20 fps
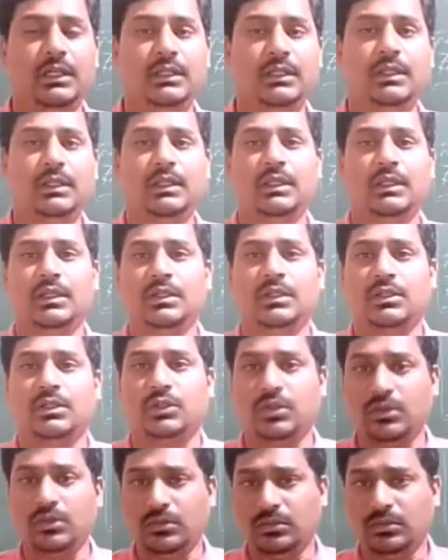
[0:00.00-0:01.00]
So
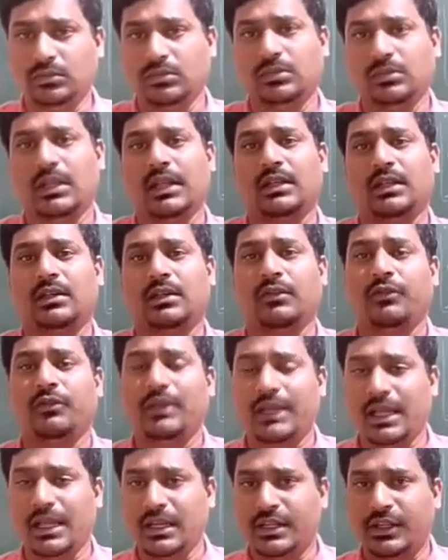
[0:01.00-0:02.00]
that we can
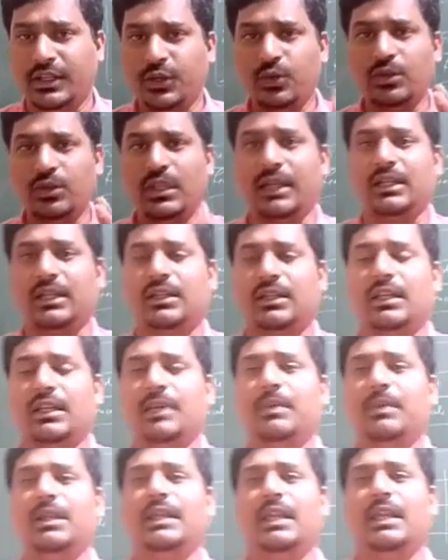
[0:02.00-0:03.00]
give that table
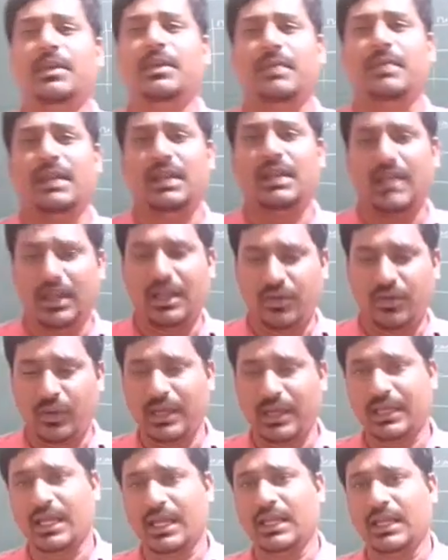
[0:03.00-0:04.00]
name here, and one
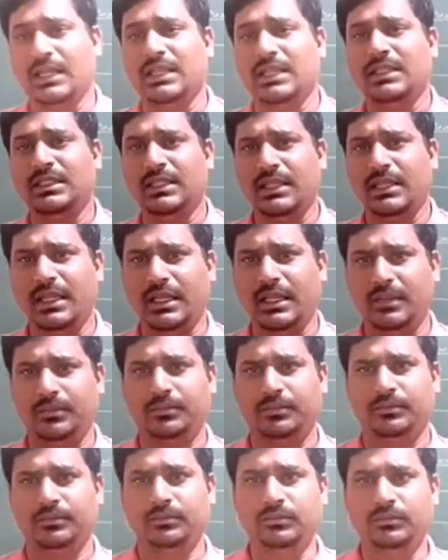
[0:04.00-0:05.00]
can easily
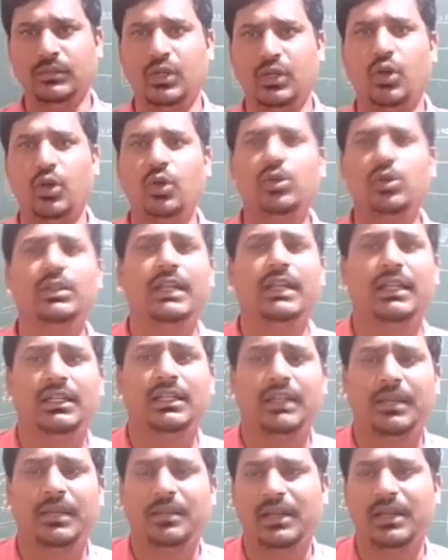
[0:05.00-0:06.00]
go to that
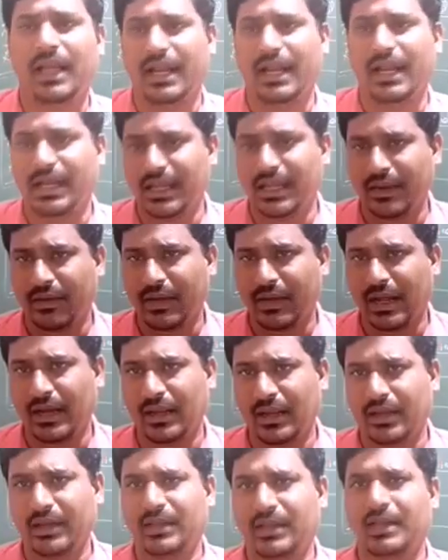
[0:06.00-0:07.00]
table and you can
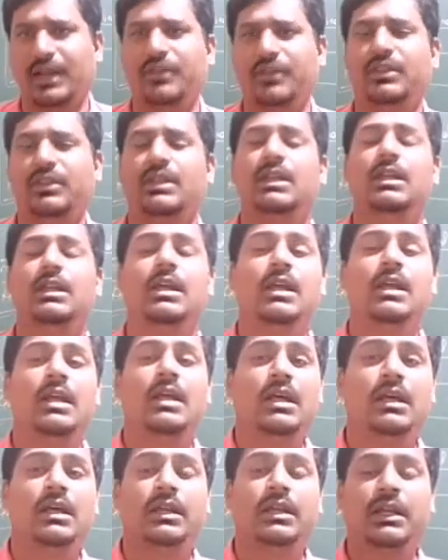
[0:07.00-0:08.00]
retrieve the
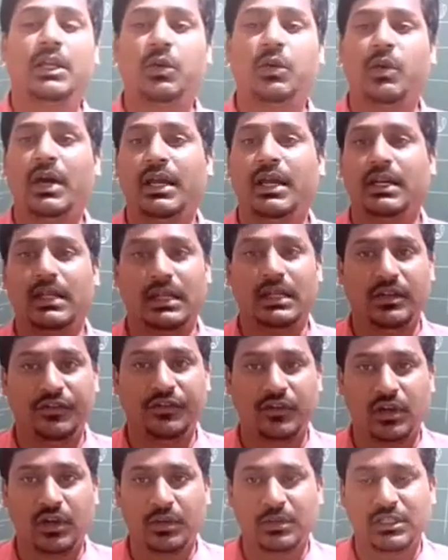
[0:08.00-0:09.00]
required
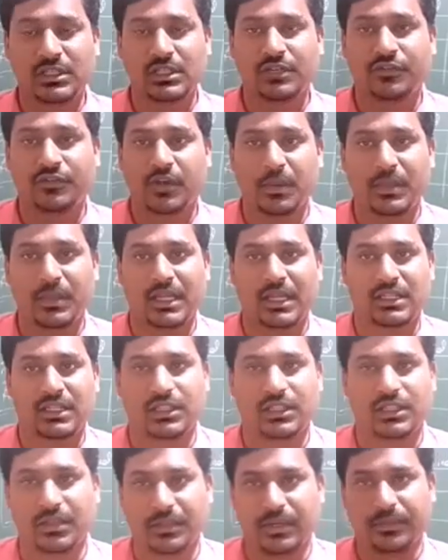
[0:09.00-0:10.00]
information from that table.
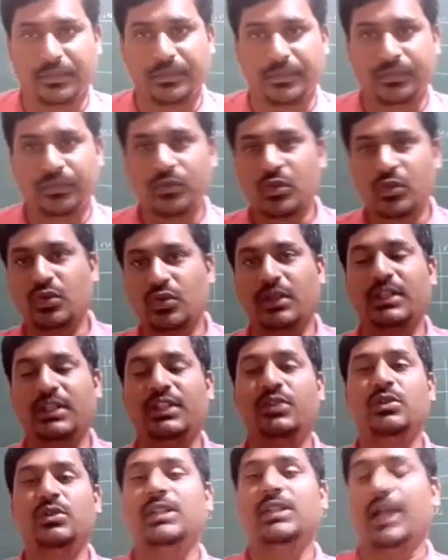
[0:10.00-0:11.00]
So it gives
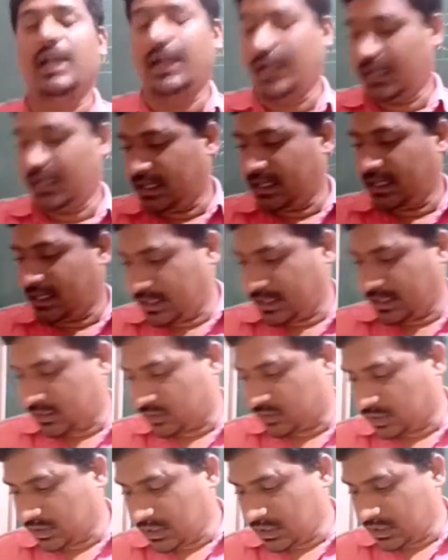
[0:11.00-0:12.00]
the identity to
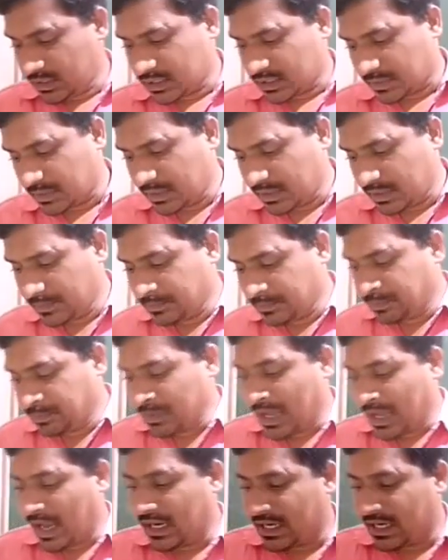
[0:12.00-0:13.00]
the table and
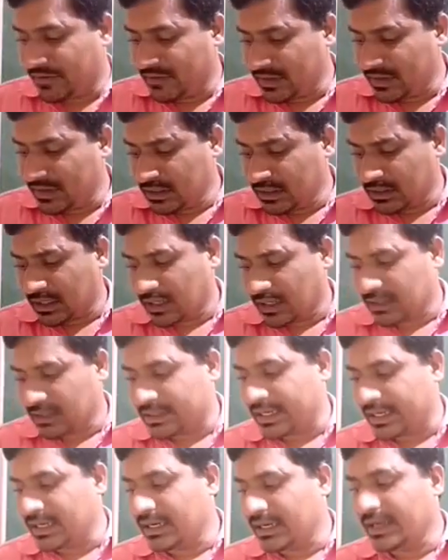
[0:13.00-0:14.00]
reveal the trend
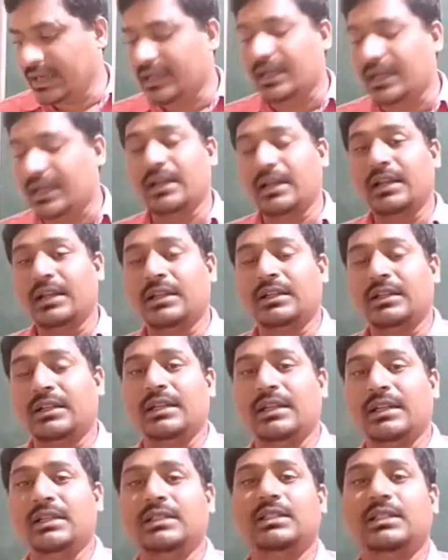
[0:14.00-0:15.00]
and
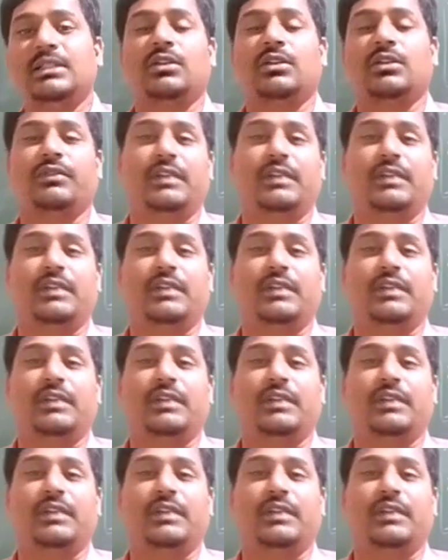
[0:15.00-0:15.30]
tendencies of the data.